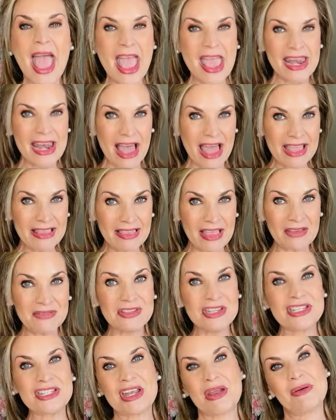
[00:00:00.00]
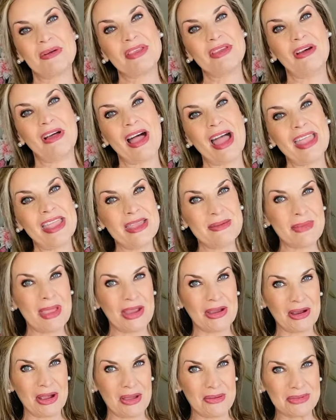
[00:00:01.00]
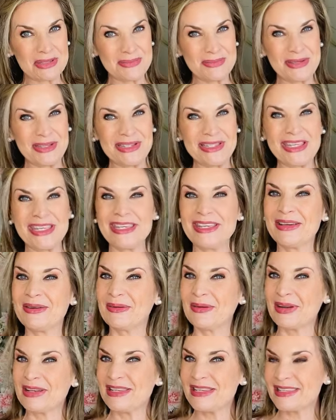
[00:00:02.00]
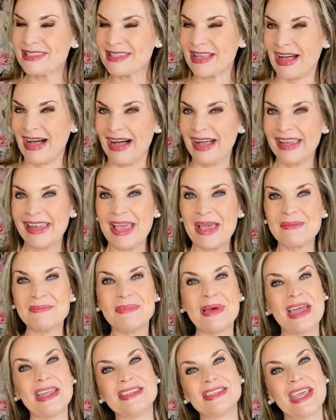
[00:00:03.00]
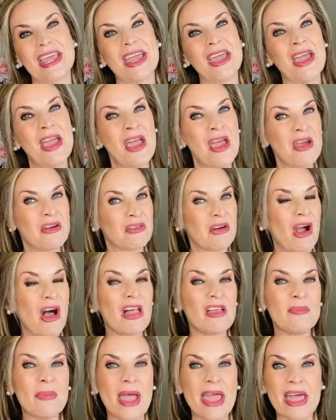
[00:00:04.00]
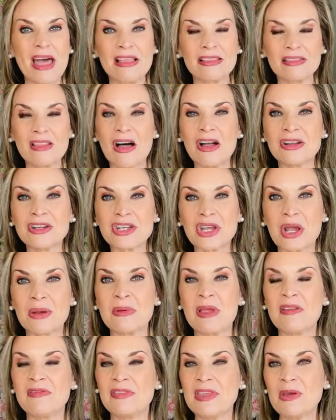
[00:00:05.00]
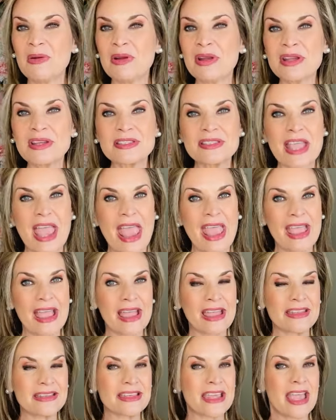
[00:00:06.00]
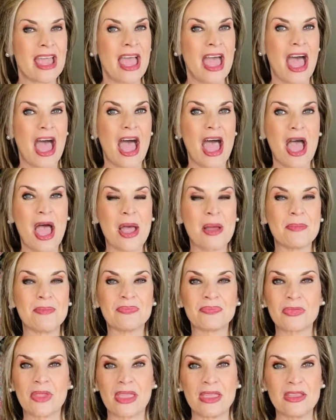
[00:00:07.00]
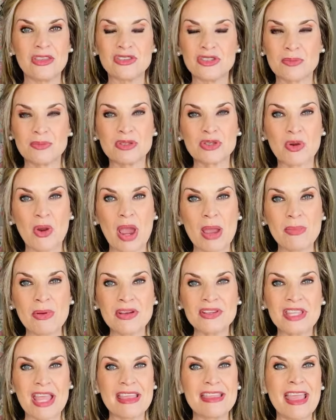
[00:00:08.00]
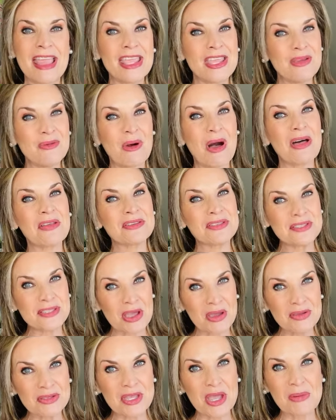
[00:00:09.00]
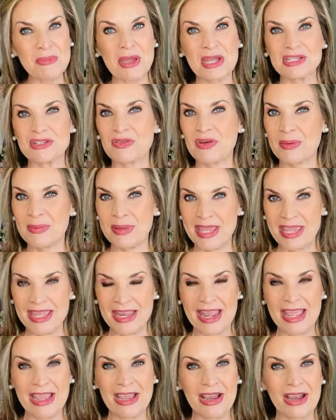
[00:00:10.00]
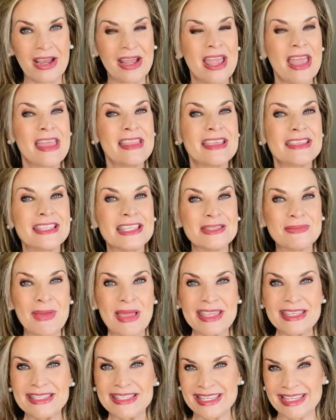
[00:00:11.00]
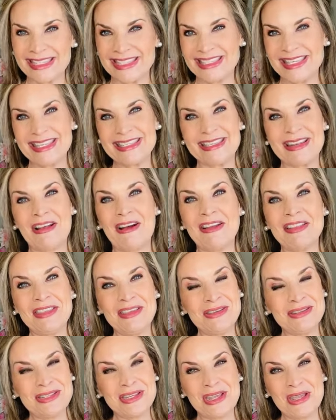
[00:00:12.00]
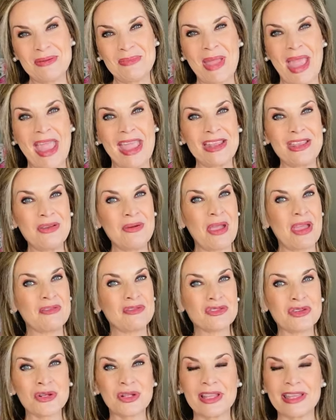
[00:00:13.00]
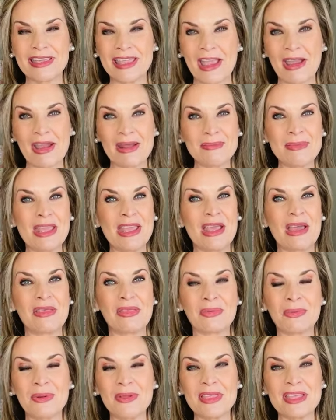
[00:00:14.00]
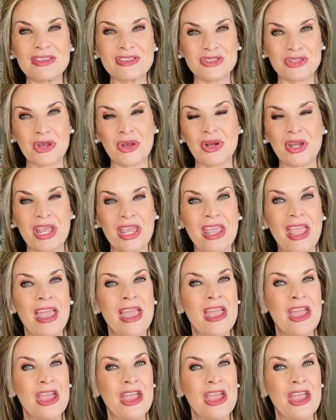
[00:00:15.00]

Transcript: and I'd love to share with you all how you can make your home's boutique gorgeous on a budget. For all of my long-term viewers and um, subscribers, thank you all so, so much for being here. This is my sixth season on YouTube, and you have truly carried me through this journey.